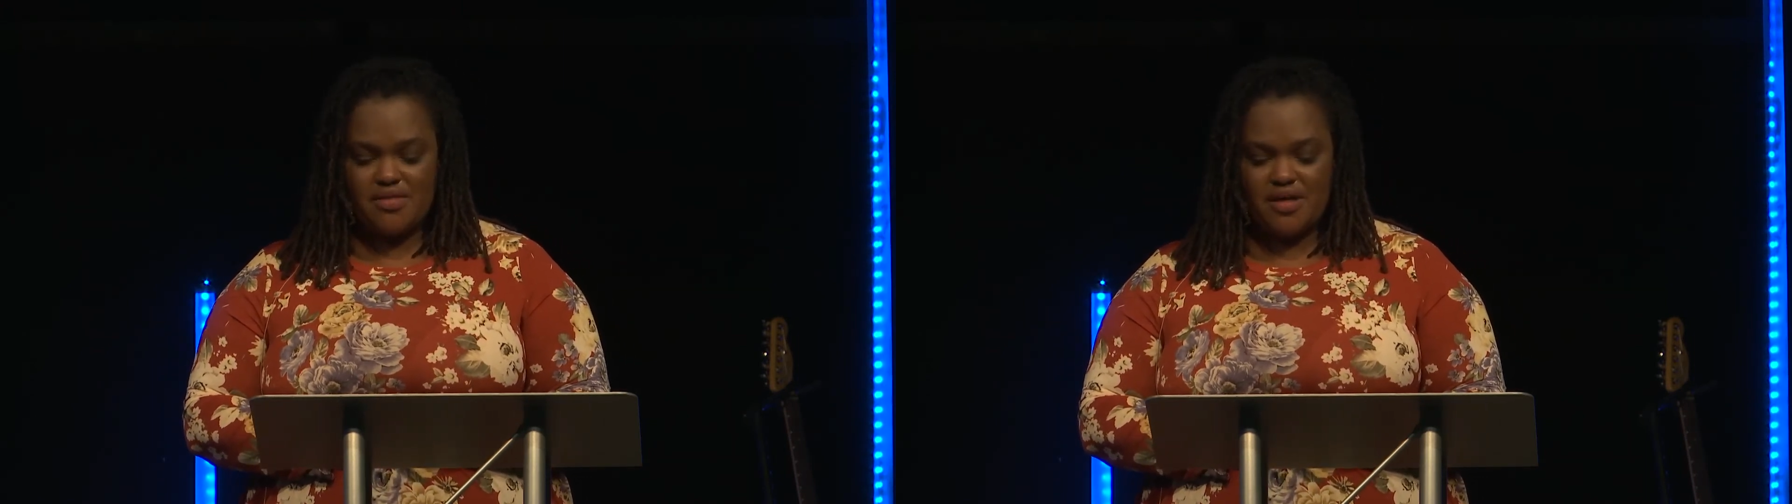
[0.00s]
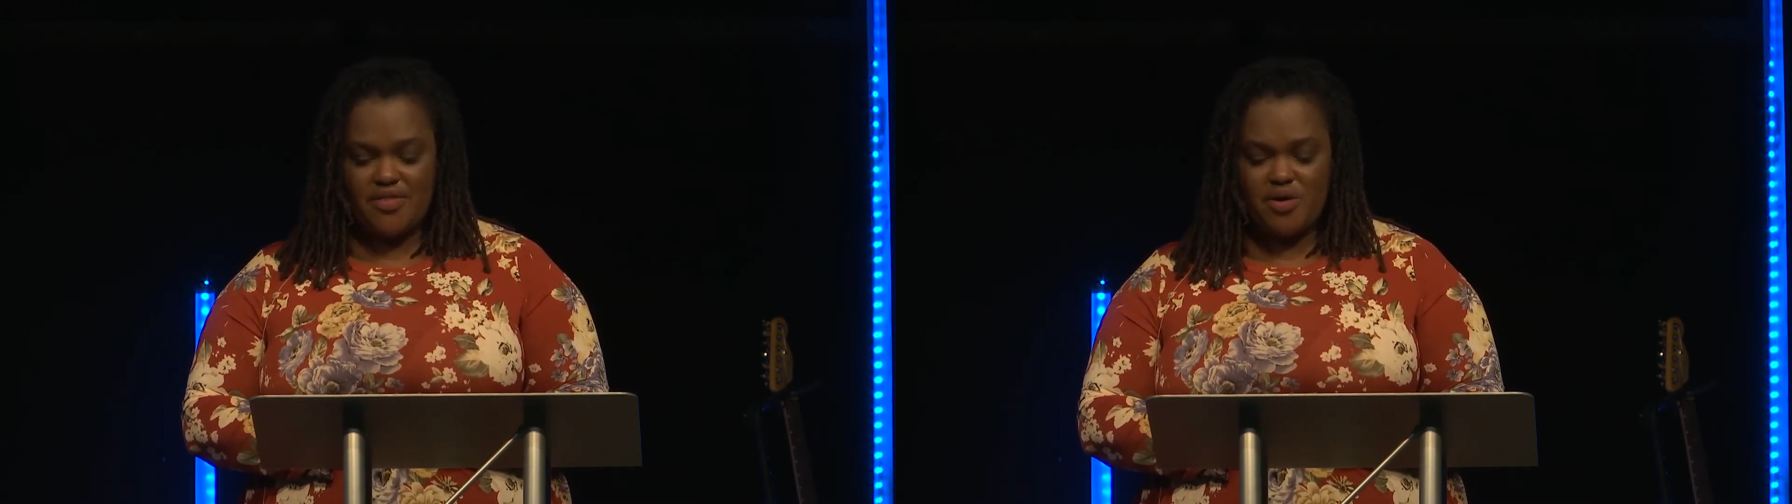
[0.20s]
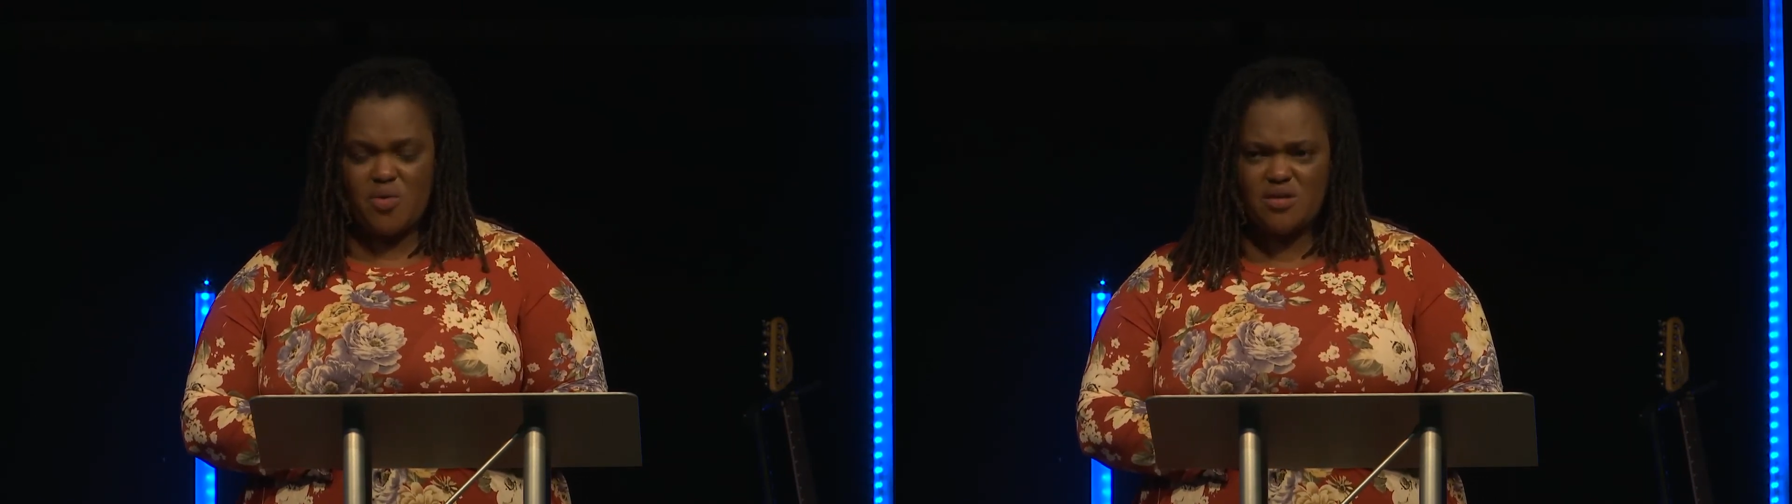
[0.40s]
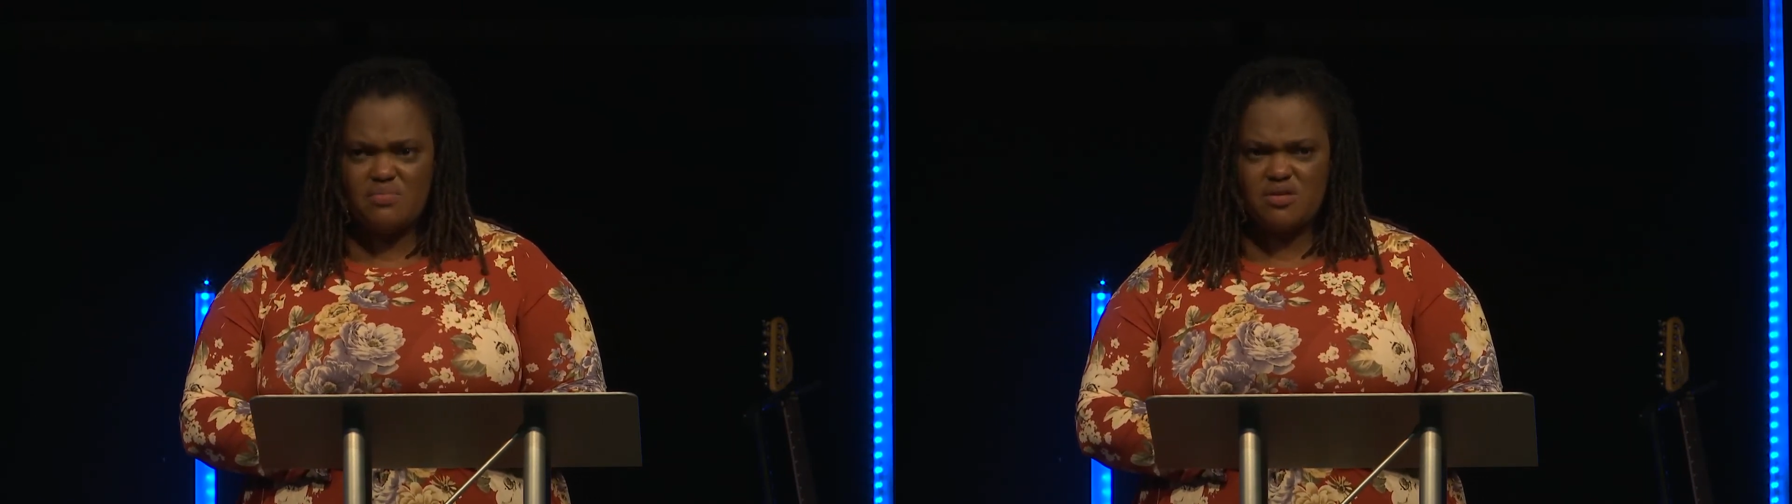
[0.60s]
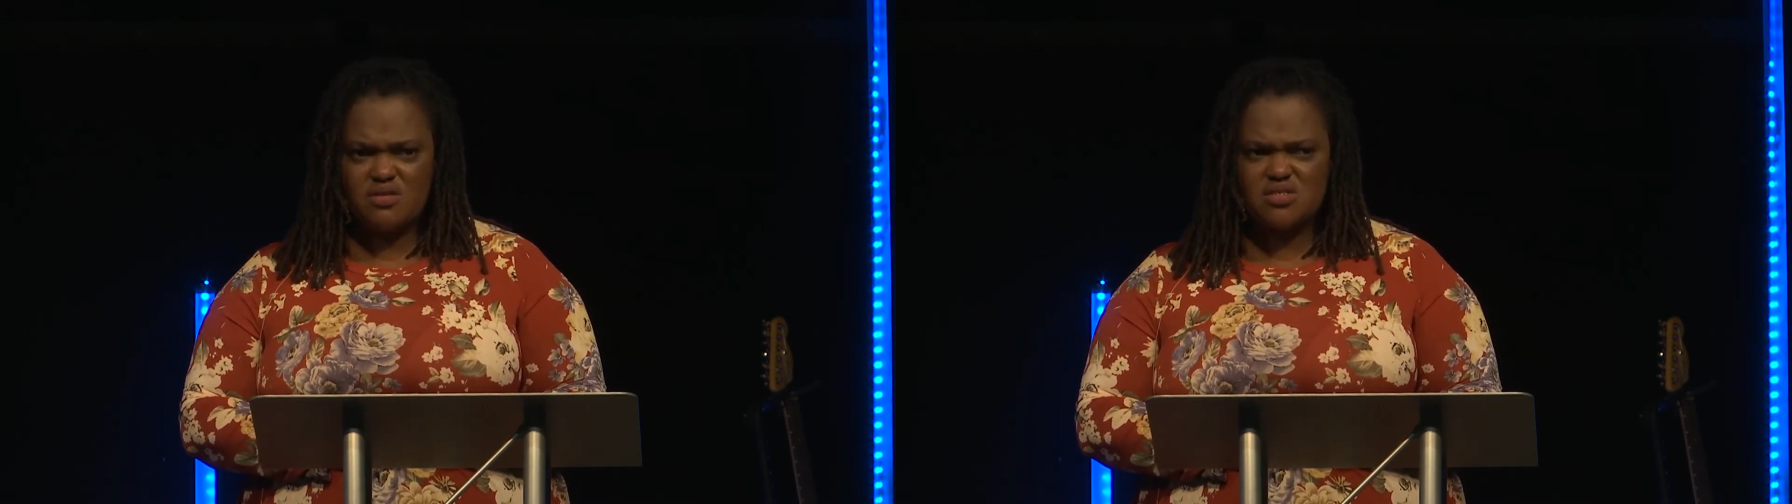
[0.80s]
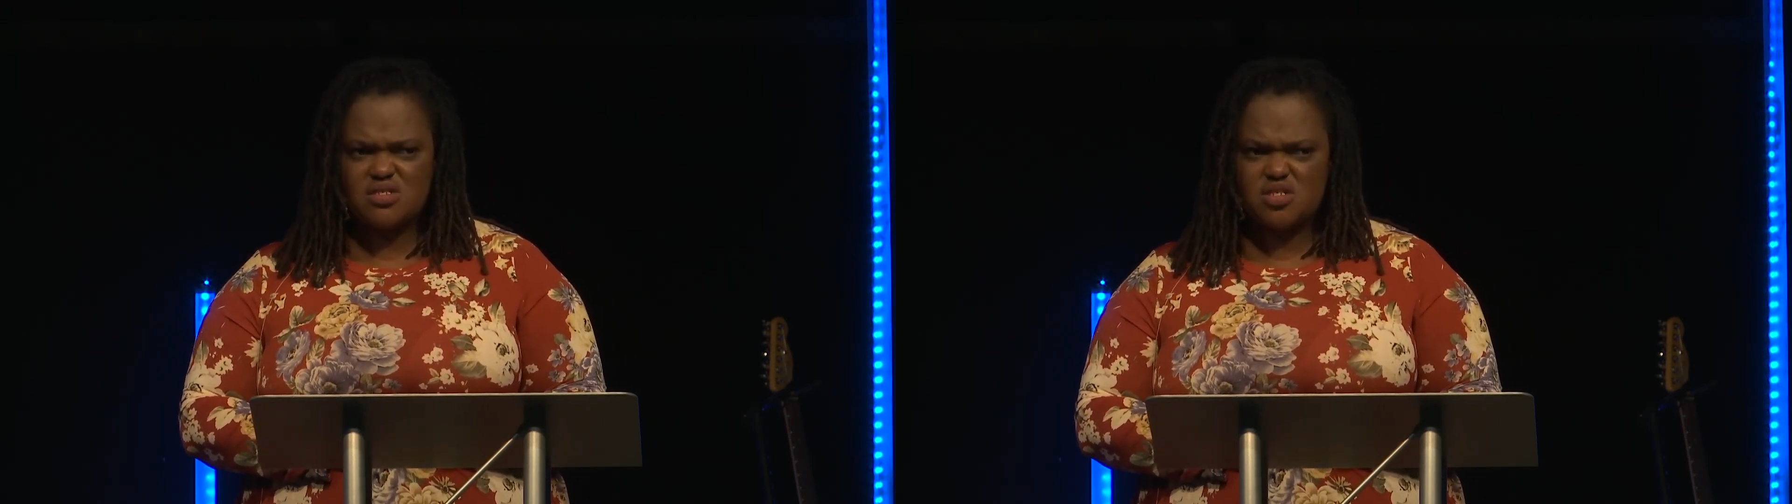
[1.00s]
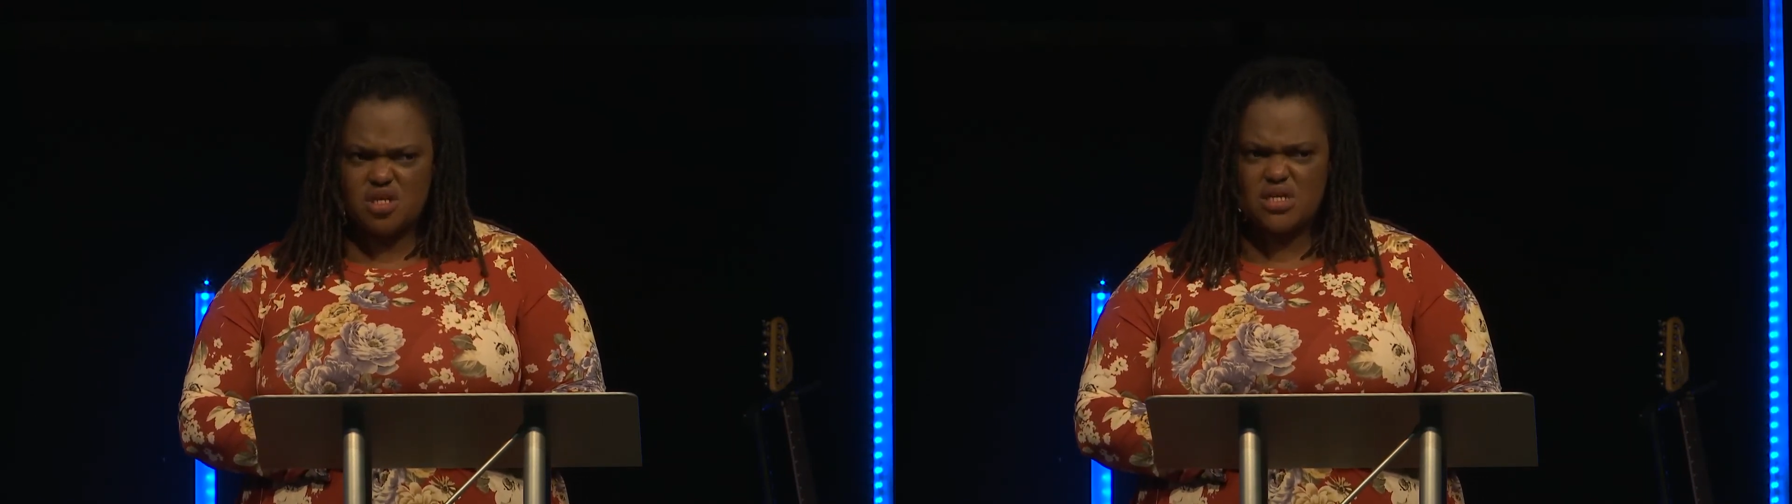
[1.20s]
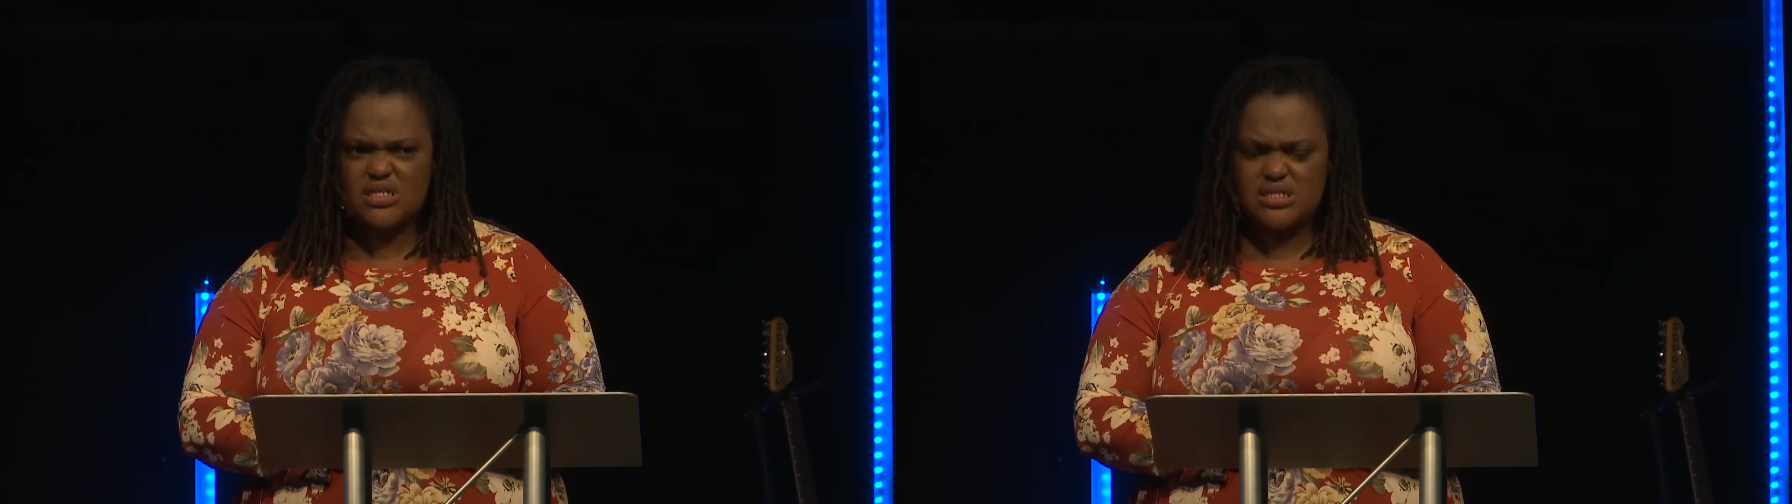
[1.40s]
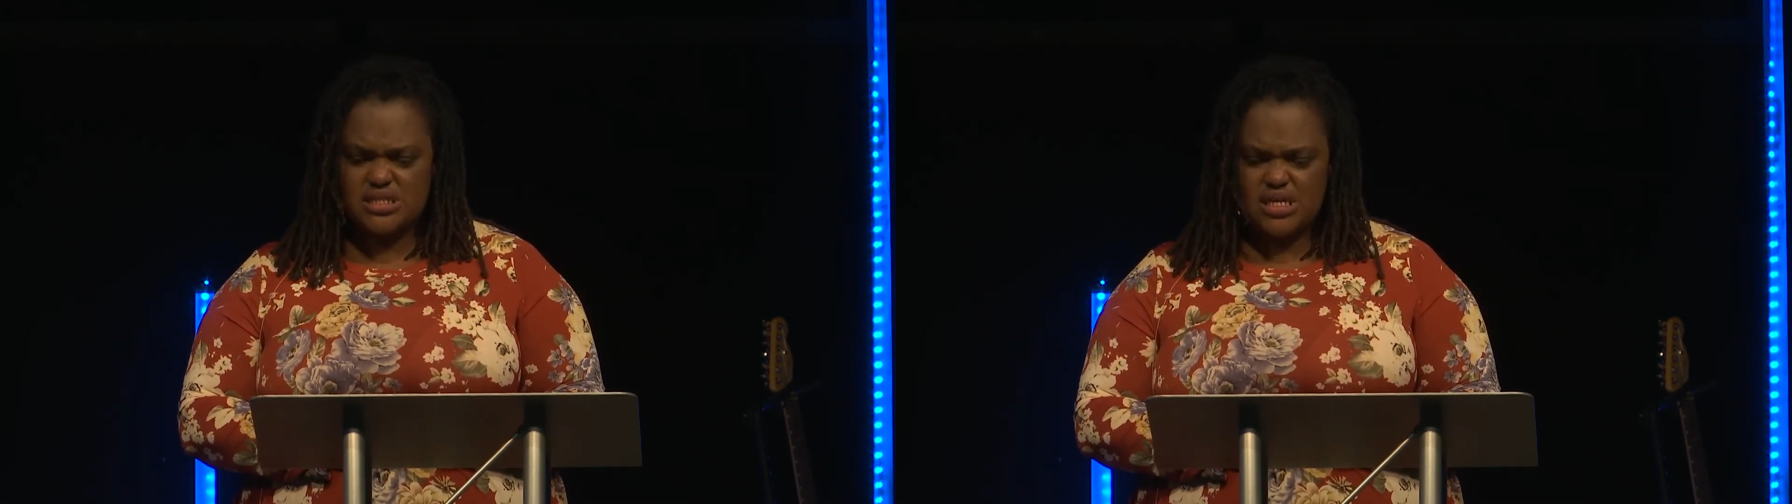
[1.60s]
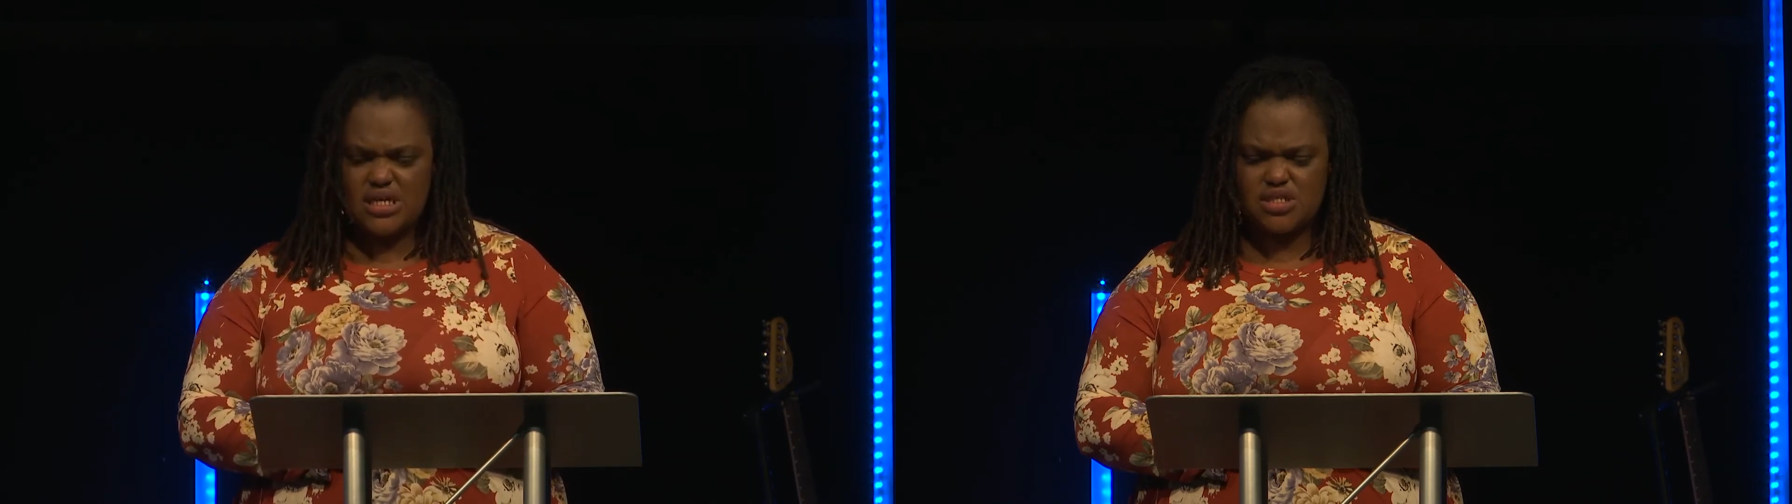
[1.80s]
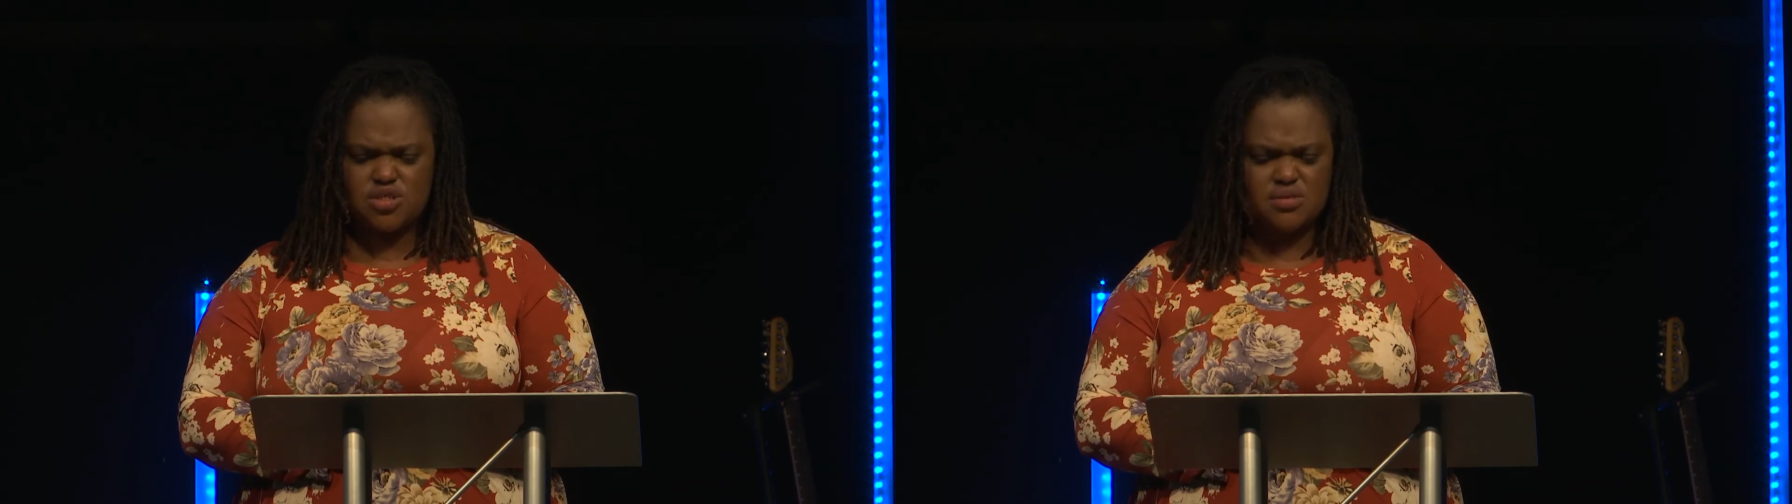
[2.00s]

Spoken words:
that the only person she could see